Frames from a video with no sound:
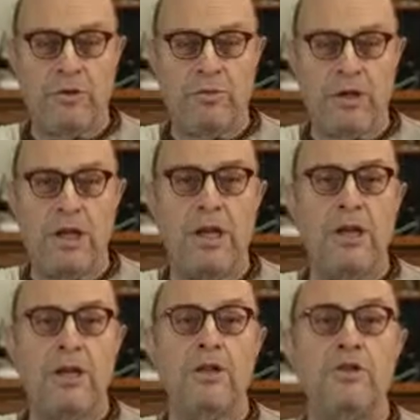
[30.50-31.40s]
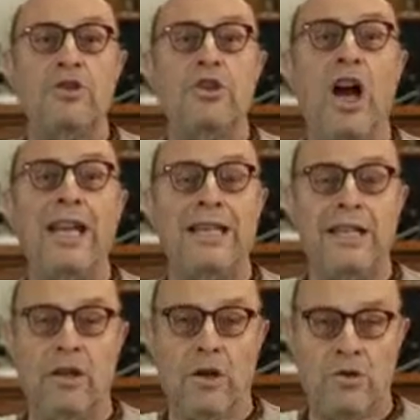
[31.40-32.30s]
which were
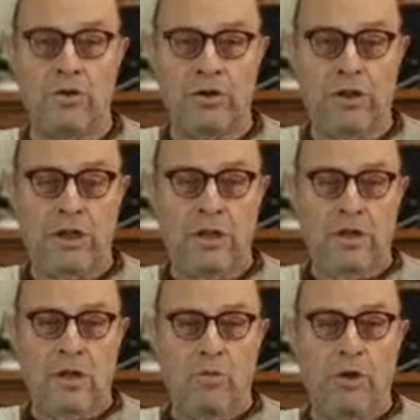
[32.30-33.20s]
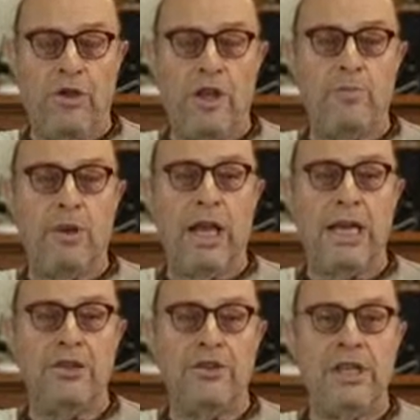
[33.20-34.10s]
tightly closed, with the
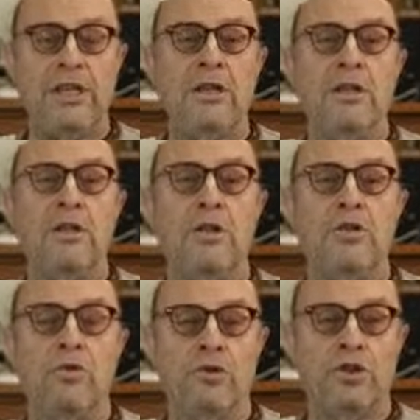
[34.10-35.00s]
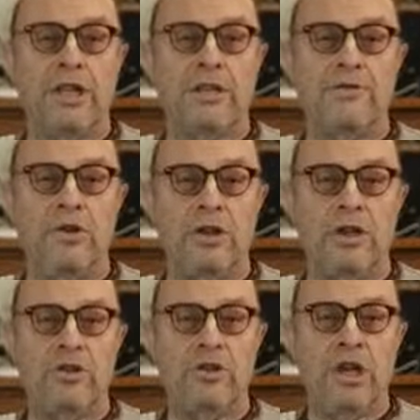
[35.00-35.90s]
blazing torchlight of
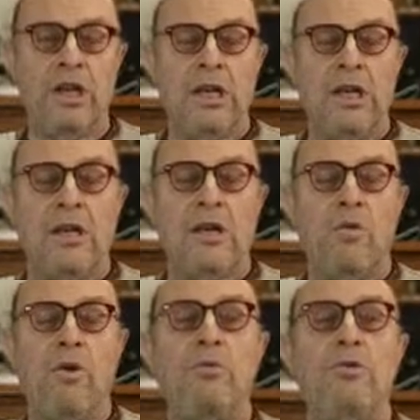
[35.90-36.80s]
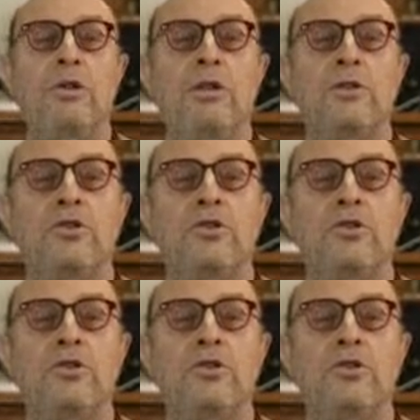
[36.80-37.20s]
knowledge. When will